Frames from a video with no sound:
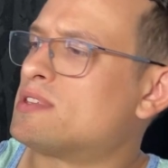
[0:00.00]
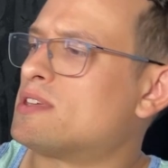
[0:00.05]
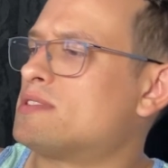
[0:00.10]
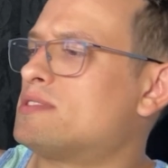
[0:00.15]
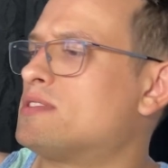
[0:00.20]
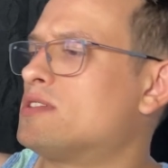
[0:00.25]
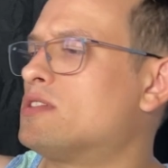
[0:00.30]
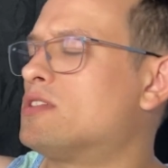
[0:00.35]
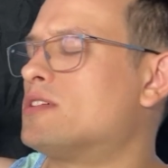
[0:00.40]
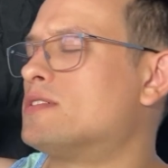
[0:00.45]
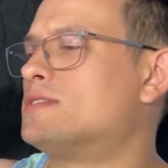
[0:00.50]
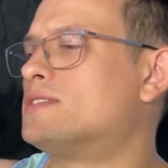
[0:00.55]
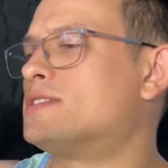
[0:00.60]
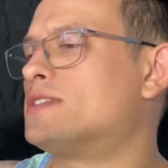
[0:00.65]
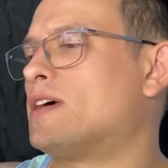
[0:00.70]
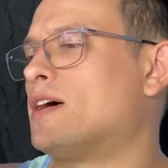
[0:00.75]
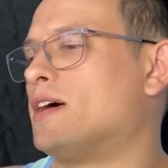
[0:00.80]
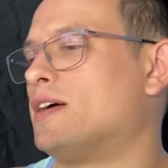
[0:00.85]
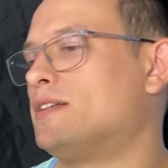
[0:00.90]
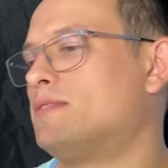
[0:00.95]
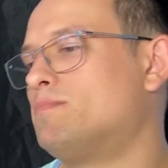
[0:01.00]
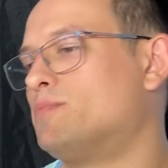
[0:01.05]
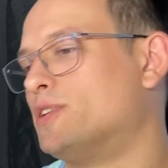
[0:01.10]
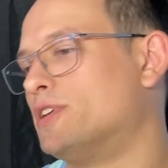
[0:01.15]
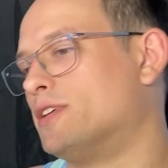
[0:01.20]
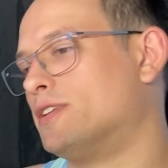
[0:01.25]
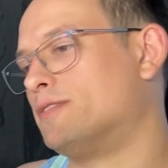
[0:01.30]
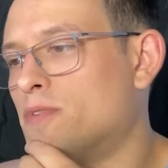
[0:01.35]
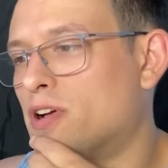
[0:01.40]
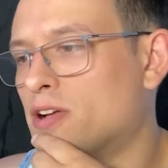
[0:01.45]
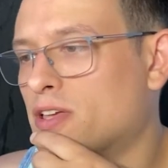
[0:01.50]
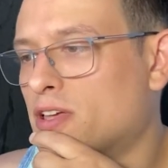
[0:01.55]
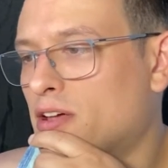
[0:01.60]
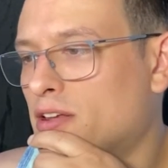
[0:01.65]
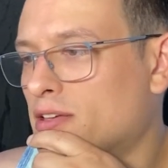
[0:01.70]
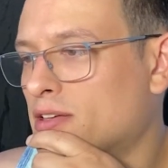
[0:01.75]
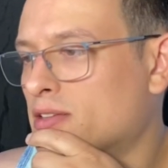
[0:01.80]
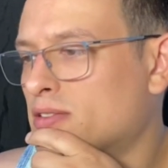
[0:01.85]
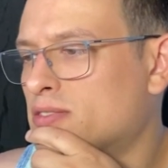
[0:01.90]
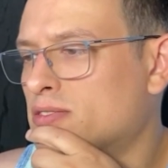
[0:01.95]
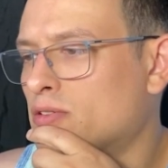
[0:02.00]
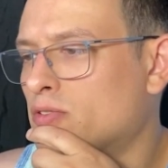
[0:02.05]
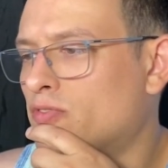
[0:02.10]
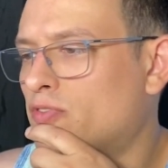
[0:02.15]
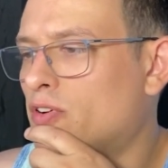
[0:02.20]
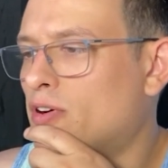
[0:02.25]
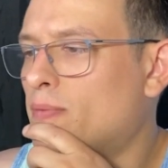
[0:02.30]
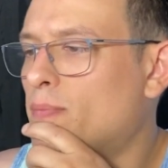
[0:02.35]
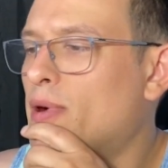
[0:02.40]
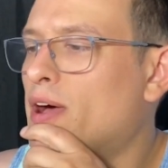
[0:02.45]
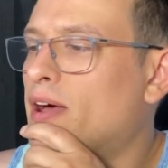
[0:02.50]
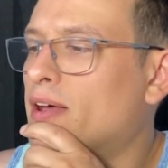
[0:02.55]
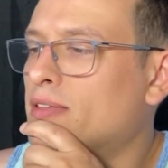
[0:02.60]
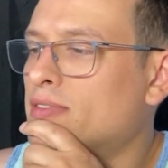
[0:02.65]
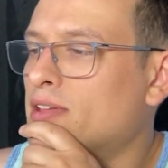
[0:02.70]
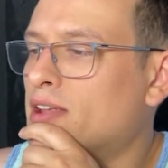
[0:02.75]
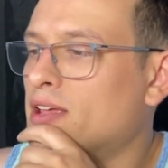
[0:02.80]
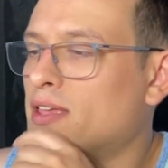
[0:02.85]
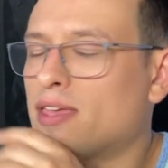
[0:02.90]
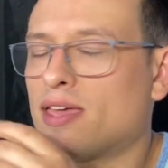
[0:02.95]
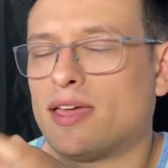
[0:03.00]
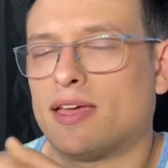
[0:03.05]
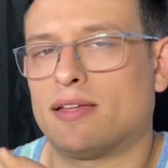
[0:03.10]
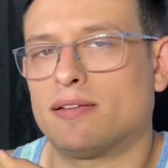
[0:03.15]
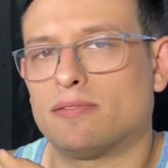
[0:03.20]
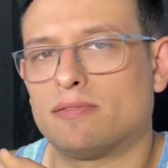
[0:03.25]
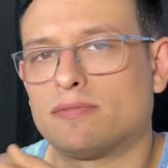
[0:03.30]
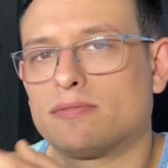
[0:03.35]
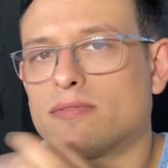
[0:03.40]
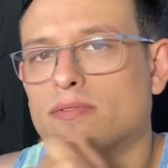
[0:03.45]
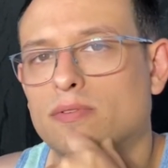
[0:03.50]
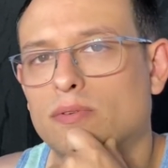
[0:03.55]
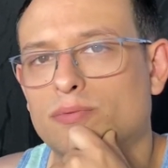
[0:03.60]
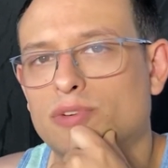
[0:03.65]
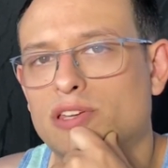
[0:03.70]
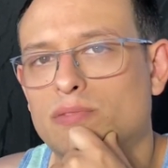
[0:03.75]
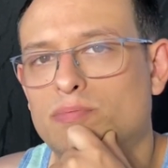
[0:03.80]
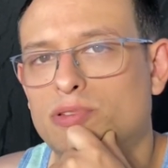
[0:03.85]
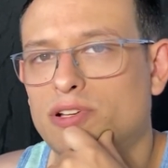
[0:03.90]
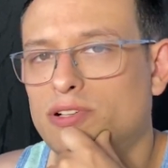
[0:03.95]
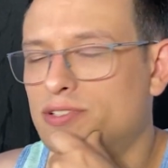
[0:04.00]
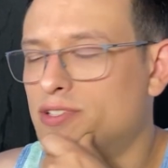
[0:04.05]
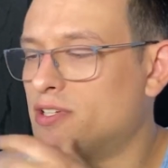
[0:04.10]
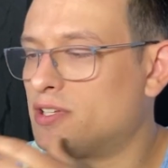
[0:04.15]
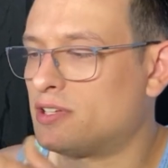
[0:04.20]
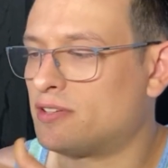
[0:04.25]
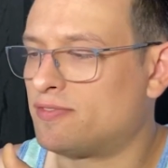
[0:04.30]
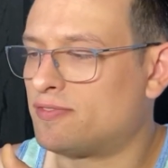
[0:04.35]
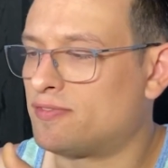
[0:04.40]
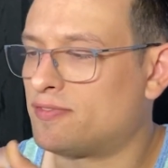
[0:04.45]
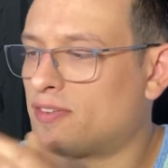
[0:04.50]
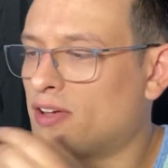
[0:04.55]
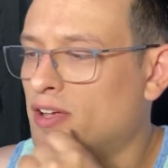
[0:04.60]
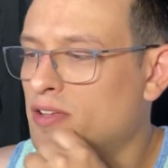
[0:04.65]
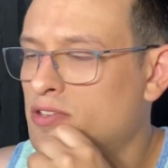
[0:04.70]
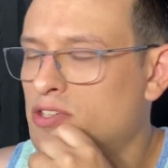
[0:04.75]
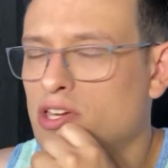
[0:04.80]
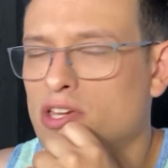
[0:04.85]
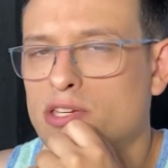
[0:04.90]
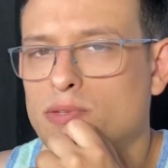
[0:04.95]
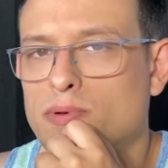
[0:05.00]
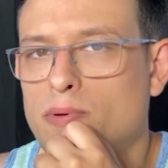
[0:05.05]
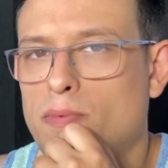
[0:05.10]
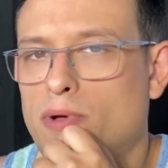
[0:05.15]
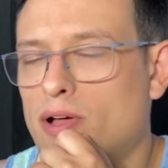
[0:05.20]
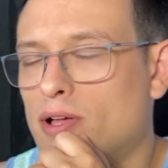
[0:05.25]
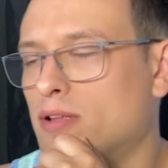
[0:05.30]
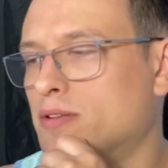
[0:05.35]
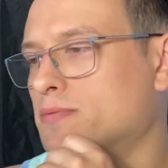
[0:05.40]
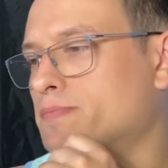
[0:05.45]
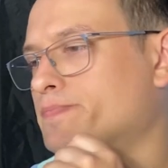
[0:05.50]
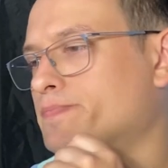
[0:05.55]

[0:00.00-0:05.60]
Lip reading: as the good side, but not cutting it so far back that I can't rebuild it if I change my mind.